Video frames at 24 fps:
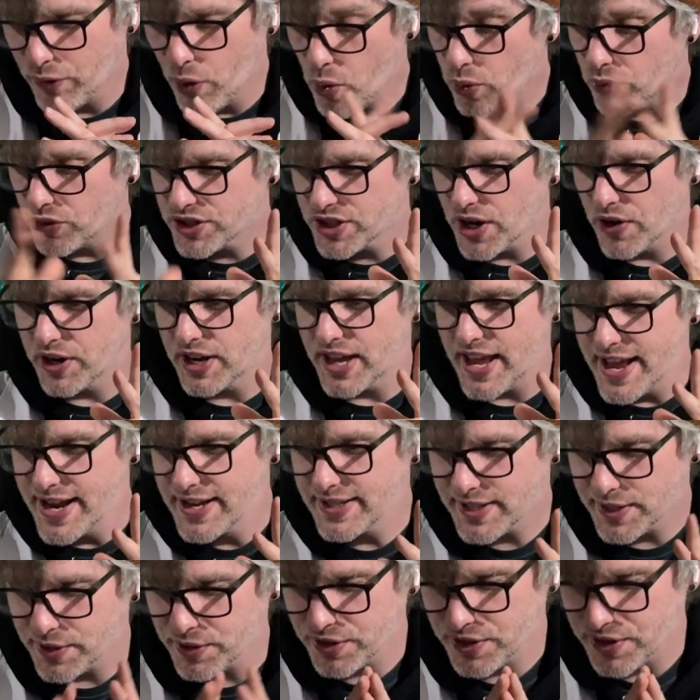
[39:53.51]
Oh, sorry.
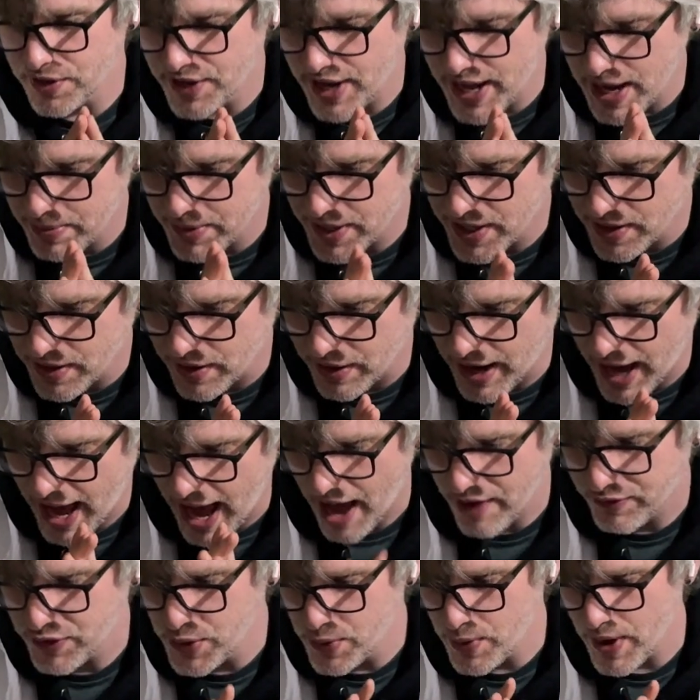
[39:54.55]
Insert your name here.
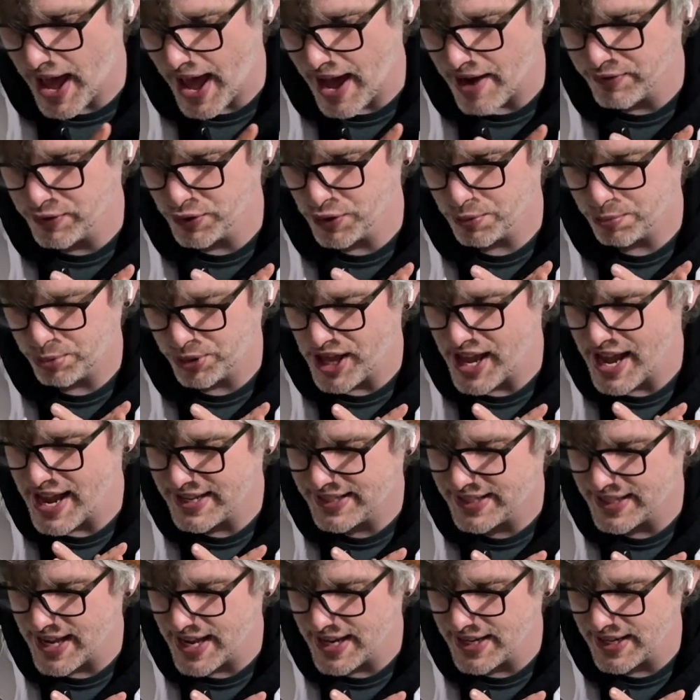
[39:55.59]
Have you ever
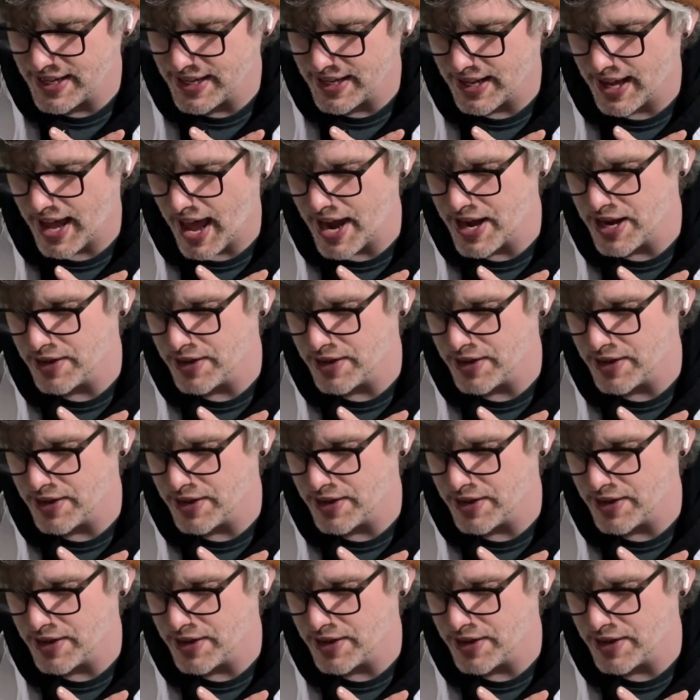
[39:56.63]
played D&D?